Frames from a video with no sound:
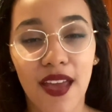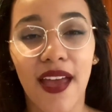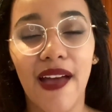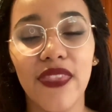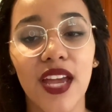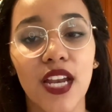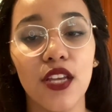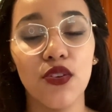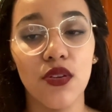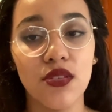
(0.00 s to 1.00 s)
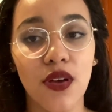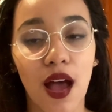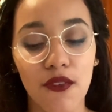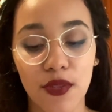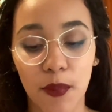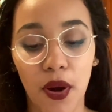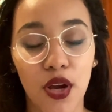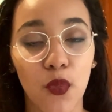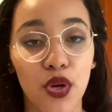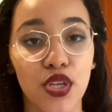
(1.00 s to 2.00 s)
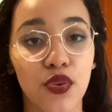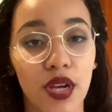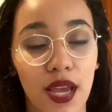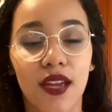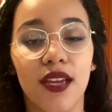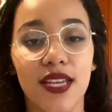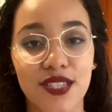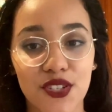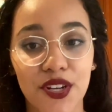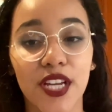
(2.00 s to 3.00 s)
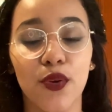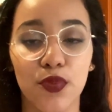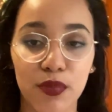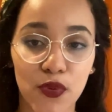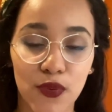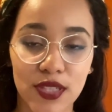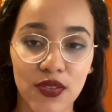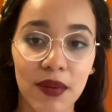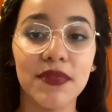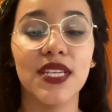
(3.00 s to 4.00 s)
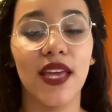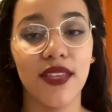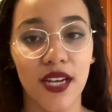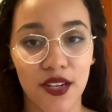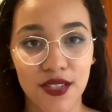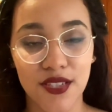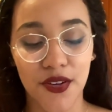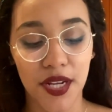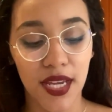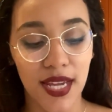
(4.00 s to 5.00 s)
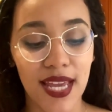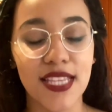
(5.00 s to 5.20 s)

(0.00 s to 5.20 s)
And then you also have the part where you're inserting, removal to empty, and then inserting again.